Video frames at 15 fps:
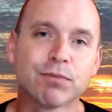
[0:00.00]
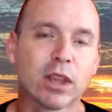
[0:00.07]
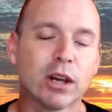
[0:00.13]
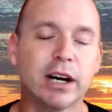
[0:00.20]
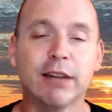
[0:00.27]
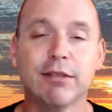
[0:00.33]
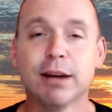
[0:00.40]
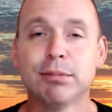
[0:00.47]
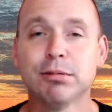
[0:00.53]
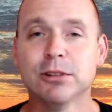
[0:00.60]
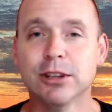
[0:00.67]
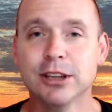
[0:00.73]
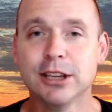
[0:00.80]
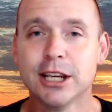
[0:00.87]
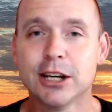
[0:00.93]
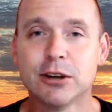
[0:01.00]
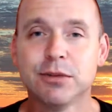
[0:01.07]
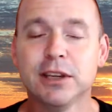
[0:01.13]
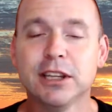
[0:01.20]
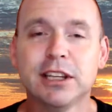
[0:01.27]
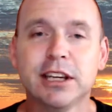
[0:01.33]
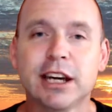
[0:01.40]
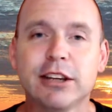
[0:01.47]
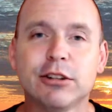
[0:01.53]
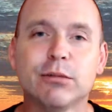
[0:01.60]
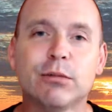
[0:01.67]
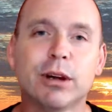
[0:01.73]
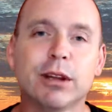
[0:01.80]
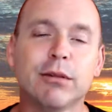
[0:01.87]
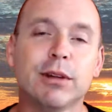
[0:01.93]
I have absolutely no affiliation with